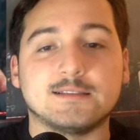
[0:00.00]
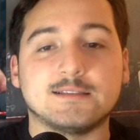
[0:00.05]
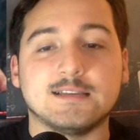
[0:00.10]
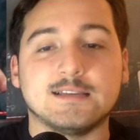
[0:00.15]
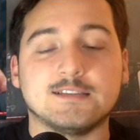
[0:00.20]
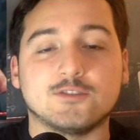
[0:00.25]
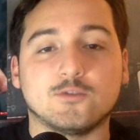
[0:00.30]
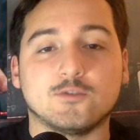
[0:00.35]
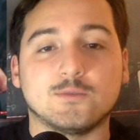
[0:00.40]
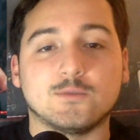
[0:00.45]

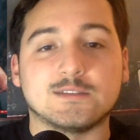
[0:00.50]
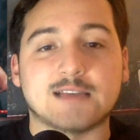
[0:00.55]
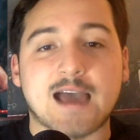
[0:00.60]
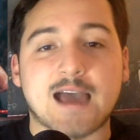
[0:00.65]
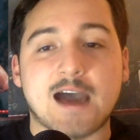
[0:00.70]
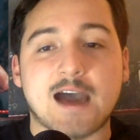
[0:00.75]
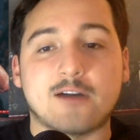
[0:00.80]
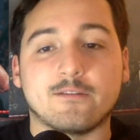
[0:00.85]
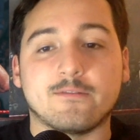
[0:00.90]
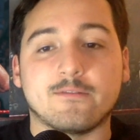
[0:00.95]
Diesel was
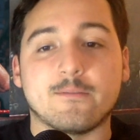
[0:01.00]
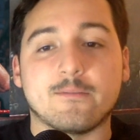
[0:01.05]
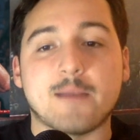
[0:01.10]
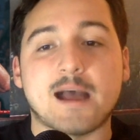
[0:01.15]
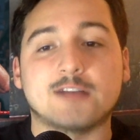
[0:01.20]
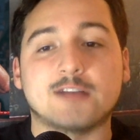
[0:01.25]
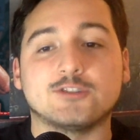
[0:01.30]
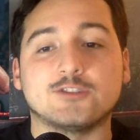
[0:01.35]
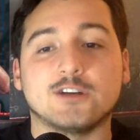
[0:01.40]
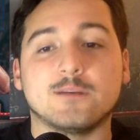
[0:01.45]
out of the
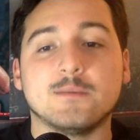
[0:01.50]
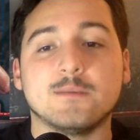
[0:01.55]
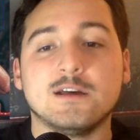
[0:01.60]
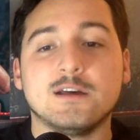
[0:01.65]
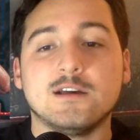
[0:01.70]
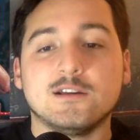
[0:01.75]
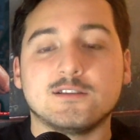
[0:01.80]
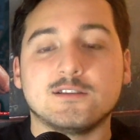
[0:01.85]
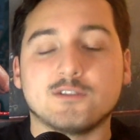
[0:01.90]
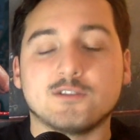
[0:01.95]
matchup,
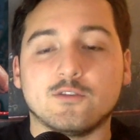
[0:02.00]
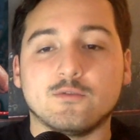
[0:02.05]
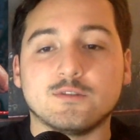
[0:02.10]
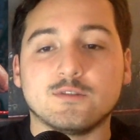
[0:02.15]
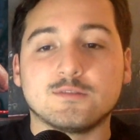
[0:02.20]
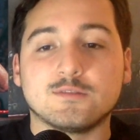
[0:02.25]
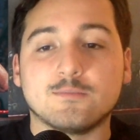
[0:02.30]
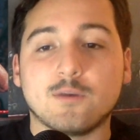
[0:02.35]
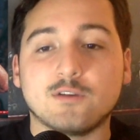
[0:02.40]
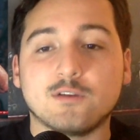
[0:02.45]
so it
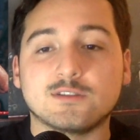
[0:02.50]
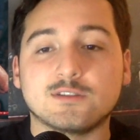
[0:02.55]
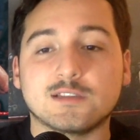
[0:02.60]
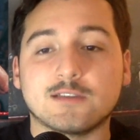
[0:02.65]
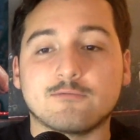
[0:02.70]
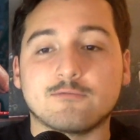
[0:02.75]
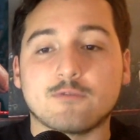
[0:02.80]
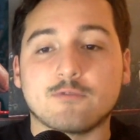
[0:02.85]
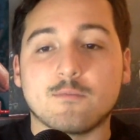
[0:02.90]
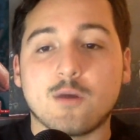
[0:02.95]
was
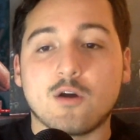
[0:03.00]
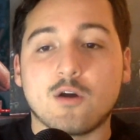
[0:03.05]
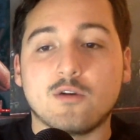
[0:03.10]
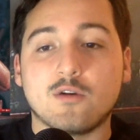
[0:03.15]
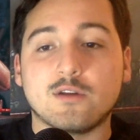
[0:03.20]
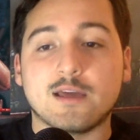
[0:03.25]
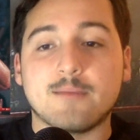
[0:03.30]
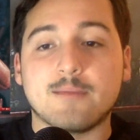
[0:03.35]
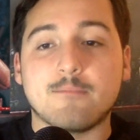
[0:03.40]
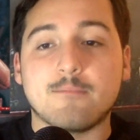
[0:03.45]
mostly
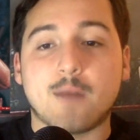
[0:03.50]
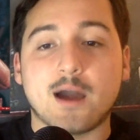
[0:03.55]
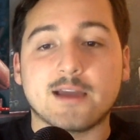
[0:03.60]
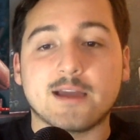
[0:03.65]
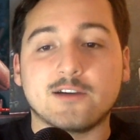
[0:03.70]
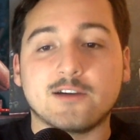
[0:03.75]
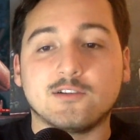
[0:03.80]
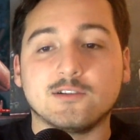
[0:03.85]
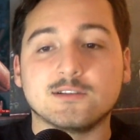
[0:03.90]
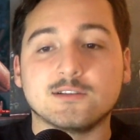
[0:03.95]
Ramon and
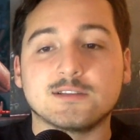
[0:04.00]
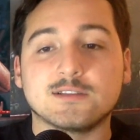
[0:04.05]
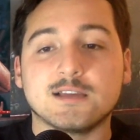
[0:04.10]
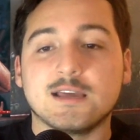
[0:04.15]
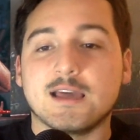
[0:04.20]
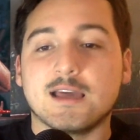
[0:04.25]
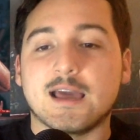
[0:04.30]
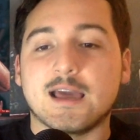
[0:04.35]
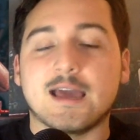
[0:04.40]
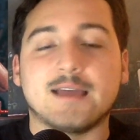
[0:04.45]
Michaels,
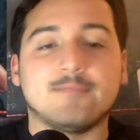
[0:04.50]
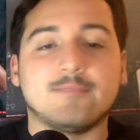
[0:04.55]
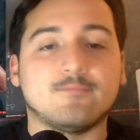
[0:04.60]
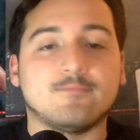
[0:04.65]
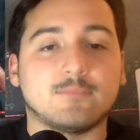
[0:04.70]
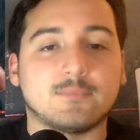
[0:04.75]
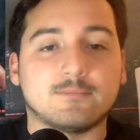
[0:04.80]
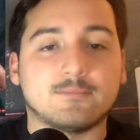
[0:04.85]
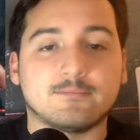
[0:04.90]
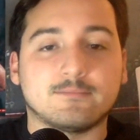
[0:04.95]

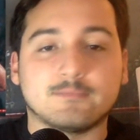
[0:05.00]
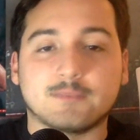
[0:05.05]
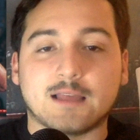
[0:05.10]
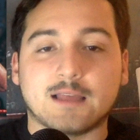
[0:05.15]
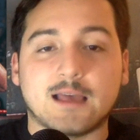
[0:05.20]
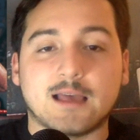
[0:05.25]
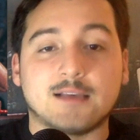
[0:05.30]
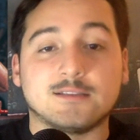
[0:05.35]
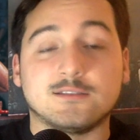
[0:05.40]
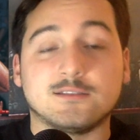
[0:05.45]
and
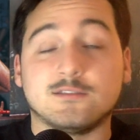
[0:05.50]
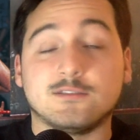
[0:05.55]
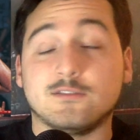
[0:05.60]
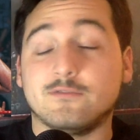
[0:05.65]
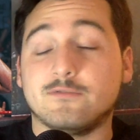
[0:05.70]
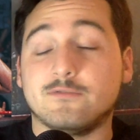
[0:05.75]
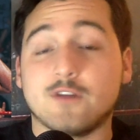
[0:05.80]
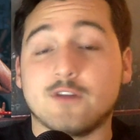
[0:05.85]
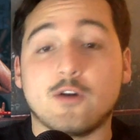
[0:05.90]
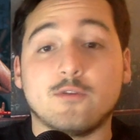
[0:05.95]
as
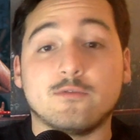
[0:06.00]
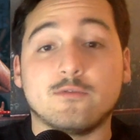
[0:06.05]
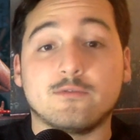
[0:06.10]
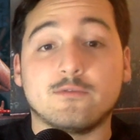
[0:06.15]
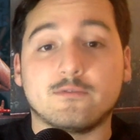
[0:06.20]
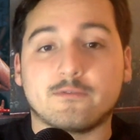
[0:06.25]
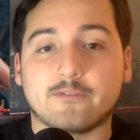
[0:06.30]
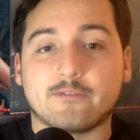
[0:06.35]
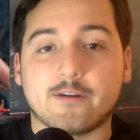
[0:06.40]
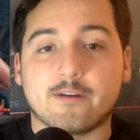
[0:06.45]
you've
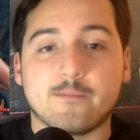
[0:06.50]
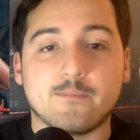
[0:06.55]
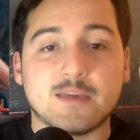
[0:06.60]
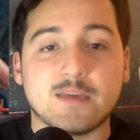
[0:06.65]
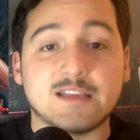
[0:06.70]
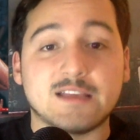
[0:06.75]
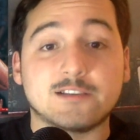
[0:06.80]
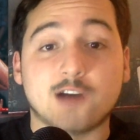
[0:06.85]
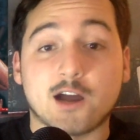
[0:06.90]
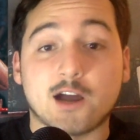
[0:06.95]
known from
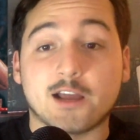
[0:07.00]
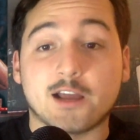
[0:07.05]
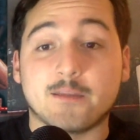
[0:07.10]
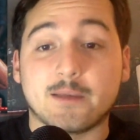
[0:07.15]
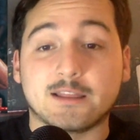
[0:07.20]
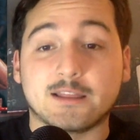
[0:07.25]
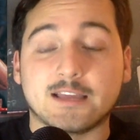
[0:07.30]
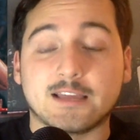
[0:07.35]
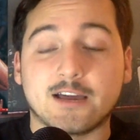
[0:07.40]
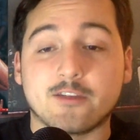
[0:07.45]
me talking
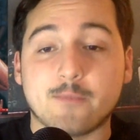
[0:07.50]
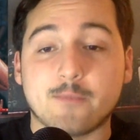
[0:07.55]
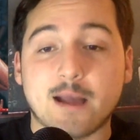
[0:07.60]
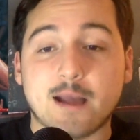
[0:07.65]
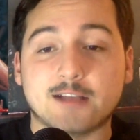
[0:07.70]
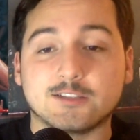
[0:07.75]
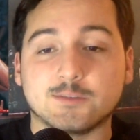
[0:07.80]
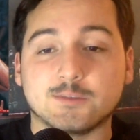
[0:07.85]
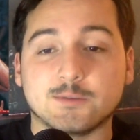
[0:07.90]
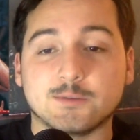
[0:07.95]
about the other
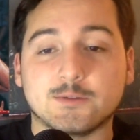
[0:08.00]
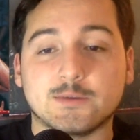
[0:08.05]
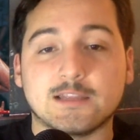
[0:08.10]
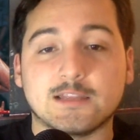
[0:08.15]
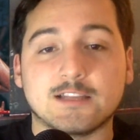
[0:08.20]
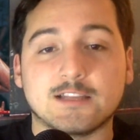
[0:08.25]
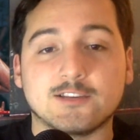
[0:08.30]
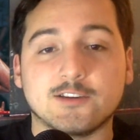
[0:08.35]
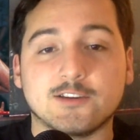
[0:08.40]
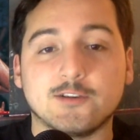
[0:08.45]
matches between
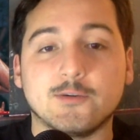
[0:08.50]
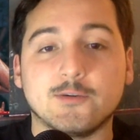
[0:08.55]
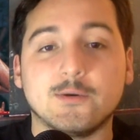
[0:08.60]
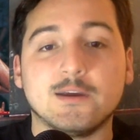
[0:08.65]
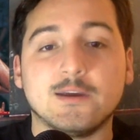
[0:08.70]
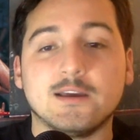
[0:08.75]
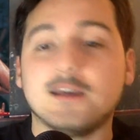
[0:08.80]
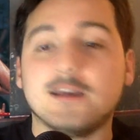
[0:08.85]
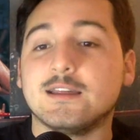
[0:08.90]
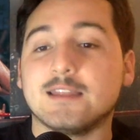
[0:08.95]
the two,
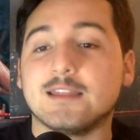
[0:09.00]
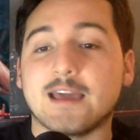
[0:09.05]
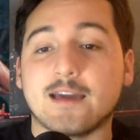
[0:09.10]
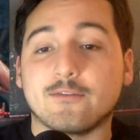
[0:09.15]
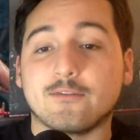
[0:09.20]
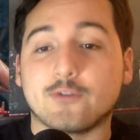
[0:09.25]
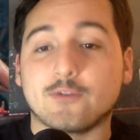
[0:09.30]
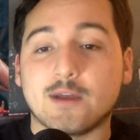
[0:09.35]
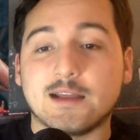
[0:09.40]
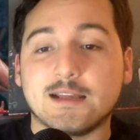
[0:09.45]
they
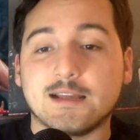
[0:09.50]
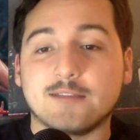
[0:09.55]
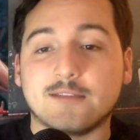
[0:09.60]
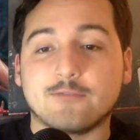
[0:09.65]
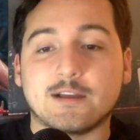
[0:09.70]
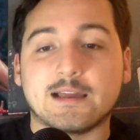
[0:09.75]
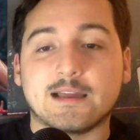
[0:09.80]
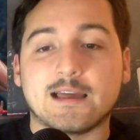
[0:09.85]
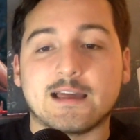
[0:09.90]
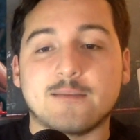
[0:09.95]
have great
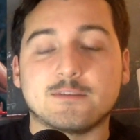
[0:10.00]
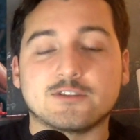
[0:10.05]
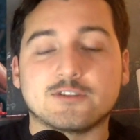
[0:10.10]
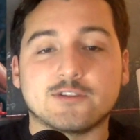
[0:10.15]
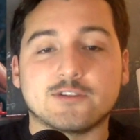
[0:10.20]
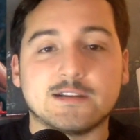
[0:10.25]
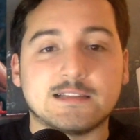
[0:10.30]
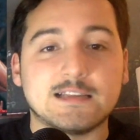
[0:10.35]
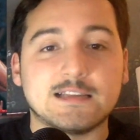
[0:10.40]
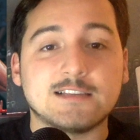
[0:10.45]
in-ring
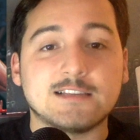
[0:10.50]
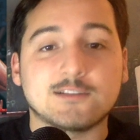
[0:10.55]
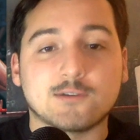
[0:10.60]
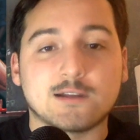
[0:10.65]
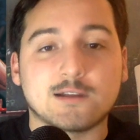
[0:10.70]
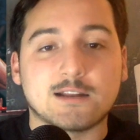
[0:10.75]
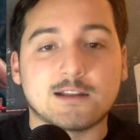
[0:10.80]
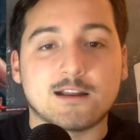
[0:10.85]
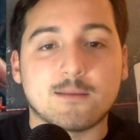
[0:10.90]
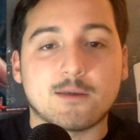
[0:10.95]
chemistry. Diesel
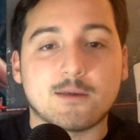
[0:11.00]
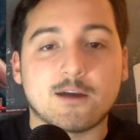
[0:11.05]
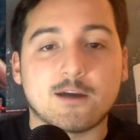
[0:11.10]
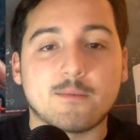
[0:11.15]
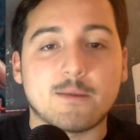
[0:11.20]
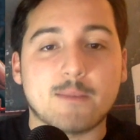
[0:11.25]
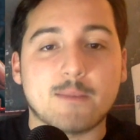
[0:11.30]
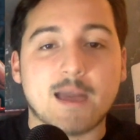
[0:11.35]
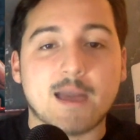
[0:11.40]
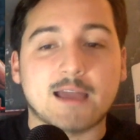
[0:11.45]
ended up
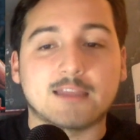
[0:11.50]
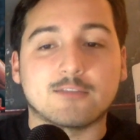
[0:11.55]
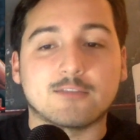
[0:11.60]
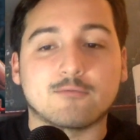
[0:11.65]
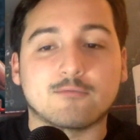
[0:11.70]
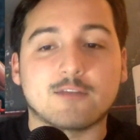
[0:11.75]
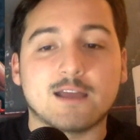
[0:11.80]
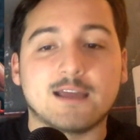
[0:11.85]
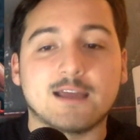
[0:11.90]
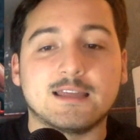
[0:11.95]
coming back in the
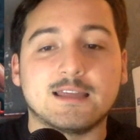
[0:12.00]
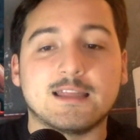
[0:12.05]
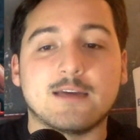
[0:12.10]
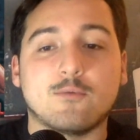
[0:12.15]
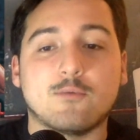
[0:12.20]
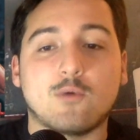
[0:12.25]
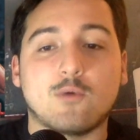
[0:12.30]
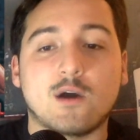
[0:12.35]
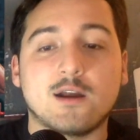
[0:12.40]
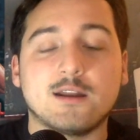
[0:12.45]
ring, and they
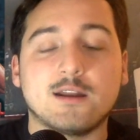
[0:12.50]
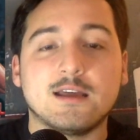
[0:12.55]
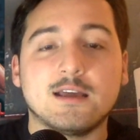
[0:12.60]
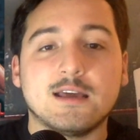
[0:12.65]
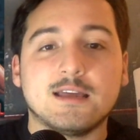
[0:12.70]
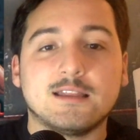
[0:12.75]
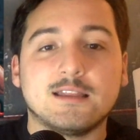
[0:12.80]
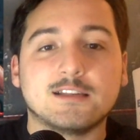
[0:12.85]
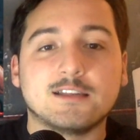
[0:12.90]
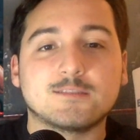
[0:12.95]
won.
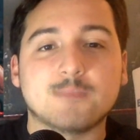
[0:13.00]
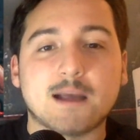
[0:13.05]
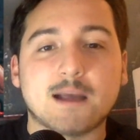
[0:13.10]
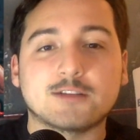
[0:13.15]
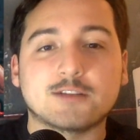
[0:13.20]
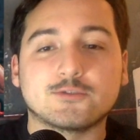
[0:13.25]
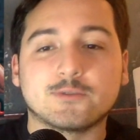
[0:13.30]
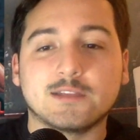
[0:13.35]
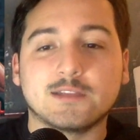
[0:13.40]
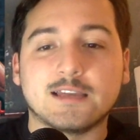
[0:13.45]
This
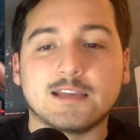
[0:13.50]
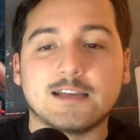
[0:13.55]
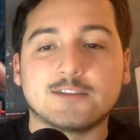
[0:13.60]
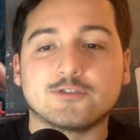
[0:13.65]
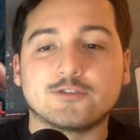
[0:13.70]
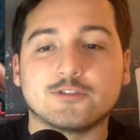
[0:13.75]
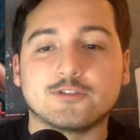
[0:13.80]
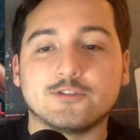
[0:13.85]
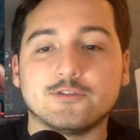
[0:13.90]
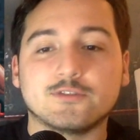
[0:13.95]
match really
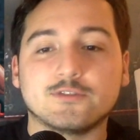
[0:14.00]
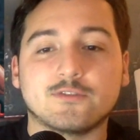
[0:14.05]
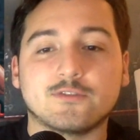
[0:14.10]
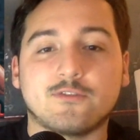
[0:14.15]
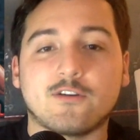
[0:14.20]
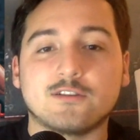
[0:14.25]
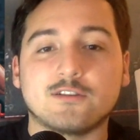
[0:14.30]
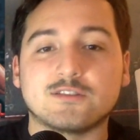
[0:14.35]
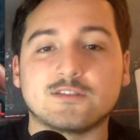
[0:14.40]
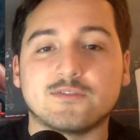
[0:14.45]
introduced
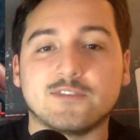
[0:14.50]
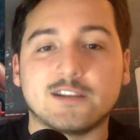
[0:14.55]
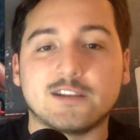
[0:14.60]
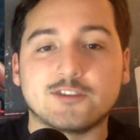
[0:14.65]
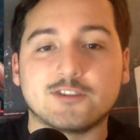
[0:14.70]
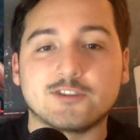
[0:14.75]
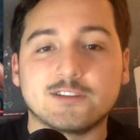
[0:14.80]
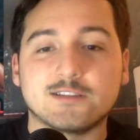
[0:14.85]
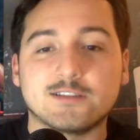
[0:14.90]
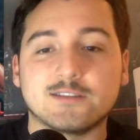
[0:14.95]
false
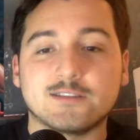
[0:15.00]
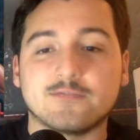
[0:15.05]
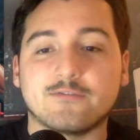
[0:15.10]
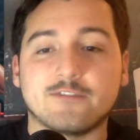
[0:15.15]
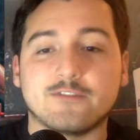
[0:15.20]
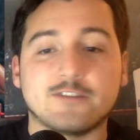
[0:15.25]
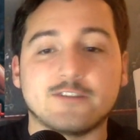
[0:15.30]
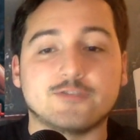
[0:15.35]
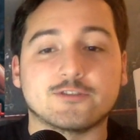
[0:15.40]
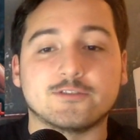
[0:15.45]
finishes and
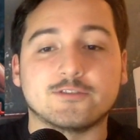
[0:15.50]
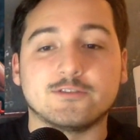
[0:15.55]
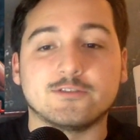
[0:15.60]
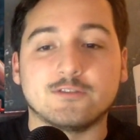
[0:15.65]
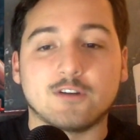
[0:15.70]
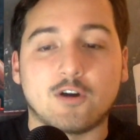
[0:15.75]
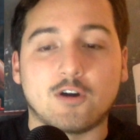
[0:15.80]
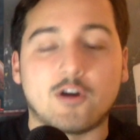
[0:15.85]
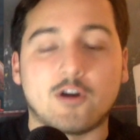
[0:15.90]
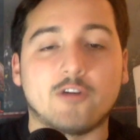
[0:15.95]
featured
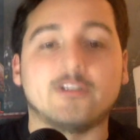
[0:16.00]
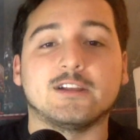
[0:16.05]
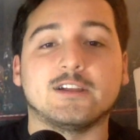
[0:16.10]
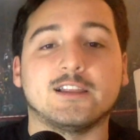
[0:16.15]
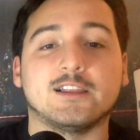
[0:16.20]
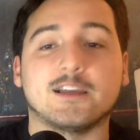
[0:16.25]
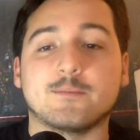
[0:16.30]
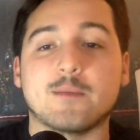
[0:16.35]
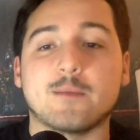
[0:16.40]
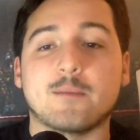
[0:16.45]
all the
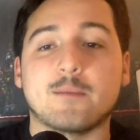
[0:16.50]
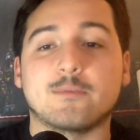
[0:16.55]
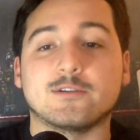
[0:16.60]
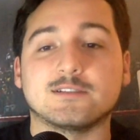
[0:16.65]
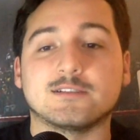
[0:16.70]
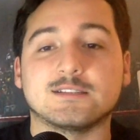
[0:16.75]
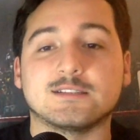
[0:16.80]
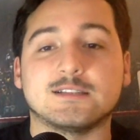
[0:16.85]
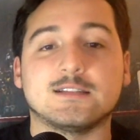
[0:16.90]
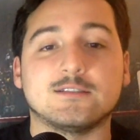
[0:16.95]
Clique
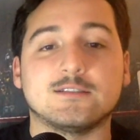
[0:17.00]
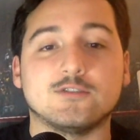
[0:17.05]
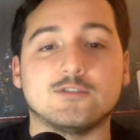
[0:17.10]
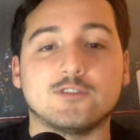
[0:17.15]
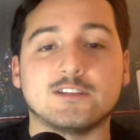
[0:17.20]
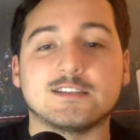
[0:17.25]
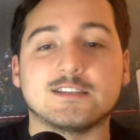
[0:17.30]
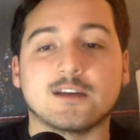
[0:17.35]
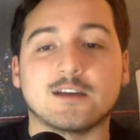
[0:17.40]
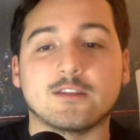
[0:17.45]
members, and you
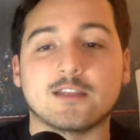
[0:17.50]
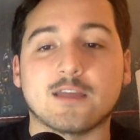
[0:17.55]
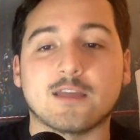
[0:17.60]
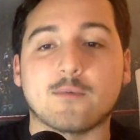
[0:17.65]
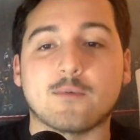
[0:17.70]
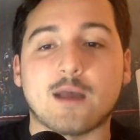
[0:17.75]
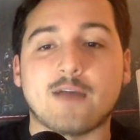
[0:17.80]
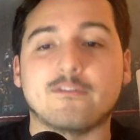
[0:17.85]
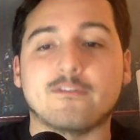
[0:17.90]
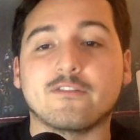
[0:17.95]
could tell that they
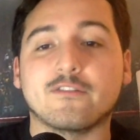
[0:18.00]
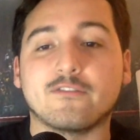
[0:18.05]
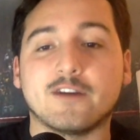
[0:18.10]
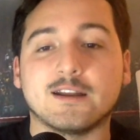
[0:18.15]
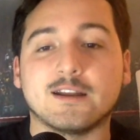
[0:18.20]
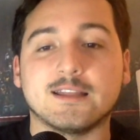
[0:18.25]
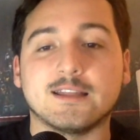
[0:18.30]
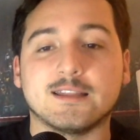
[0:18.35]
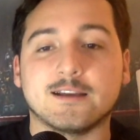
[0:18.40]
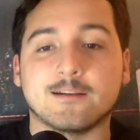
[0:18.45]
were having
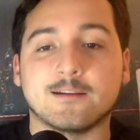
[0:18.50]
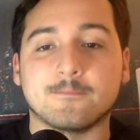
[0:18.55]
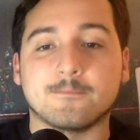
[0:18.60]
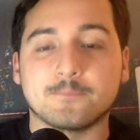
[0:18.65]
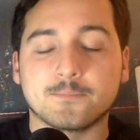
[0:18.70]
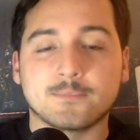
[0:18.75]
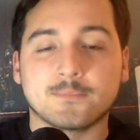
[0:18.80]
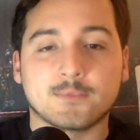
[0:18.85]
fun in there.